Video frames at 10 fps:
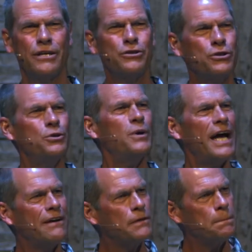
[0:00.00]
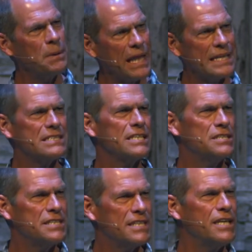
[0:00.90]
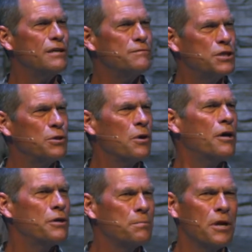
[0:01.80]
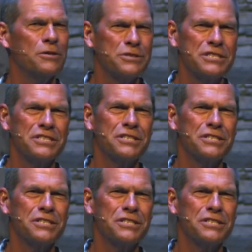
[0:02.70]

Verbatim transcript: You have a blessing to give to your other brothers and